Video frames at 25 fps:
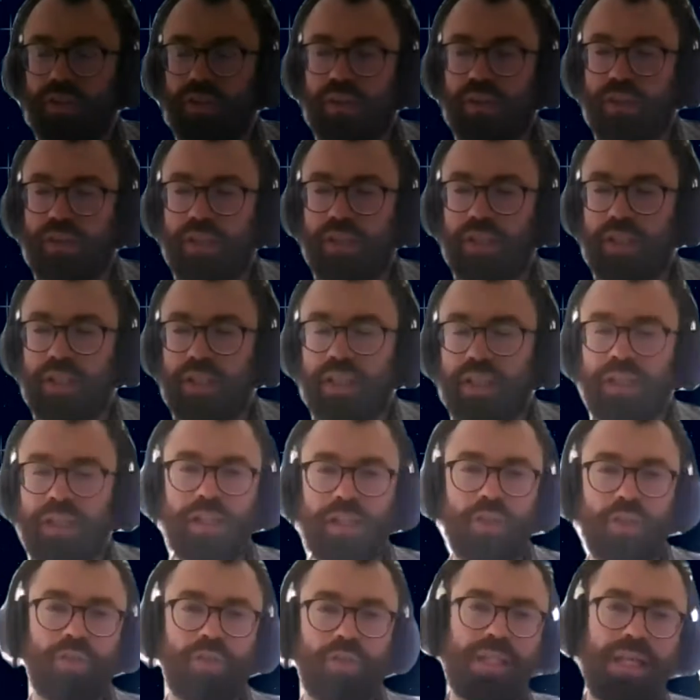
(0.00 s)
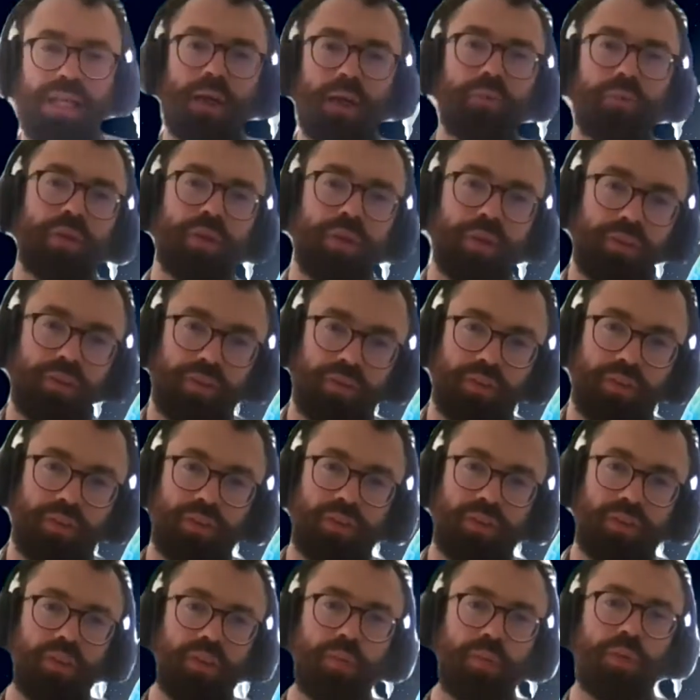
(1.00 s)
the nature of the outputs
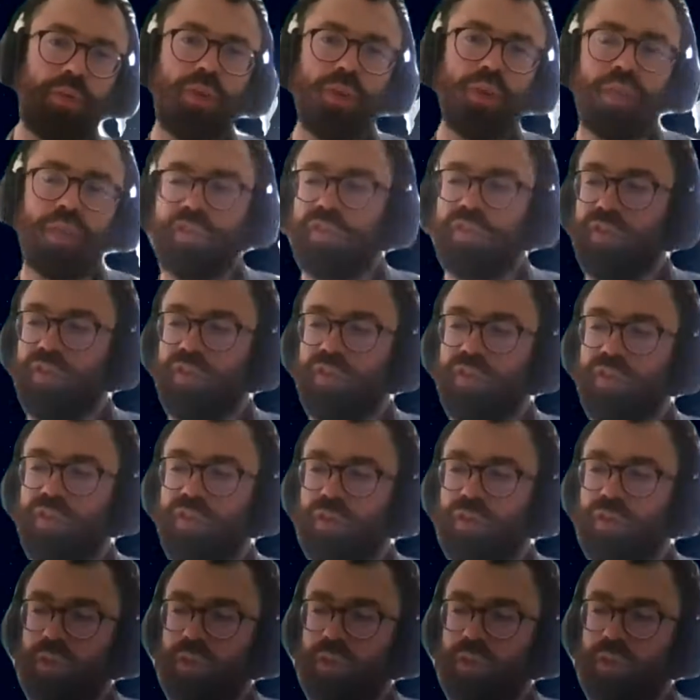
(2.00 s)
that we're looking for,